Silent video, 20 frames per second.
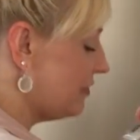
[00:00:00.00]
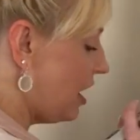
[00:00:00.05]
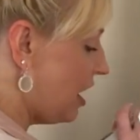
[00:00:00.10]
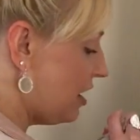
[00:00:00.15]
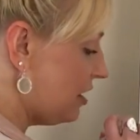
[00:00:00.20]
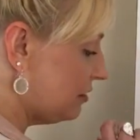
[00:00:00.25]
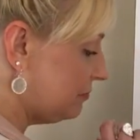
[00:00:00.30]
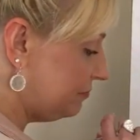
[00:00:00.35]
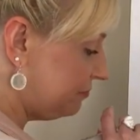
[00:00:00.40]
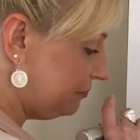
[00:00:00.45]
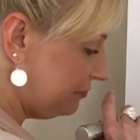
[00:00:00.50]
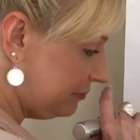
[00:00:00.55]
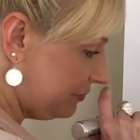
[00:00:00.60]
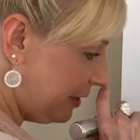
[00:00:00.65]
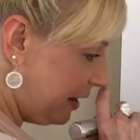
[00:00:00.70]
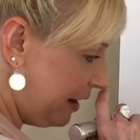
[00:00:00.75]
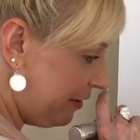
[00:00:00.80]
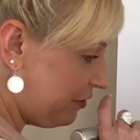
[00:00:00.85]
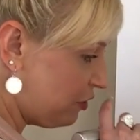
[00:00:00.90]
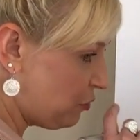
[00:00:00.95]
Um,
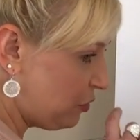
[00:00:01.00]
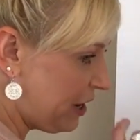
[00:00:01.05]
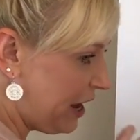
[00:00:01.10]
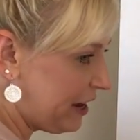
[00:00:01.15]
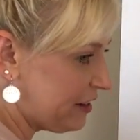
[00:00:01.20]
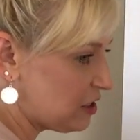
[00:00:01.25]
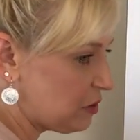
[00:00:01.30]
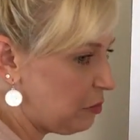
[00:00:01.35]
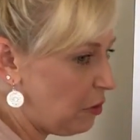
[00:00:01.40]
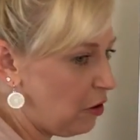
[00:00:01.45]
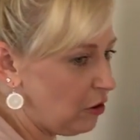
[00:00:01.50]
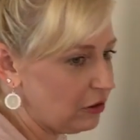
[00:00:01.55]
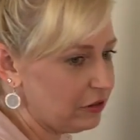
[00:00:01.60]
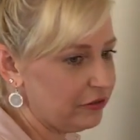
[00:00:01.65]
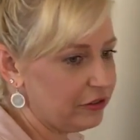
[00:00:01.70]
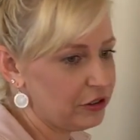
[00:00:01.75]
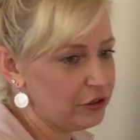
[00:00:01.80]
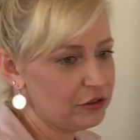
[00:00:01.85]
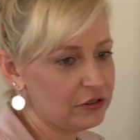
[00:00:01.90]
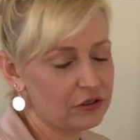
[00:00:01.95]
everyone has a part
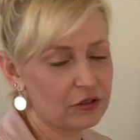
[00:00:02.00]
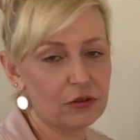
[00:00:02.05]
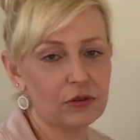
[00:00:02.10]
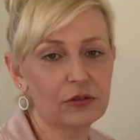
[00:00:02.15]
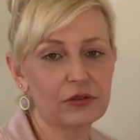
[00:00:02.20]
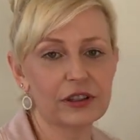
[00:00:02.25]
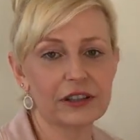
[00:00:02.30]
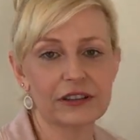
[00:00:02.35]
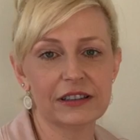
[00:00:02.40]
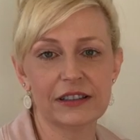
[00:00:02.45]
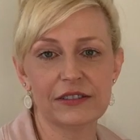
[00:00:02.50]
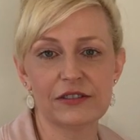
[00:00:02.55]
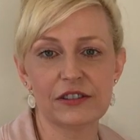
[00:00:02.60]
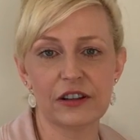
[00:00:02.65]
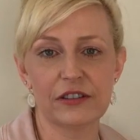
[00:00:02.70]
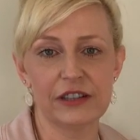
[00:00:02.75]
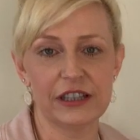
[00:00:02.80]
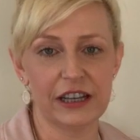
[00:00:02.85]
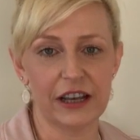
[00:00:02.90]
of their soul that lives on